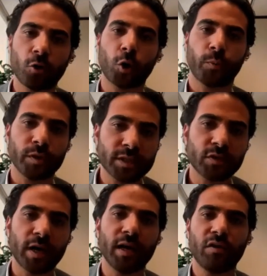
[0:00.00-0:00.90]
corporate
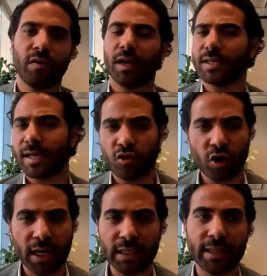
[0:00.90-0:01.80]
strategy that is agile,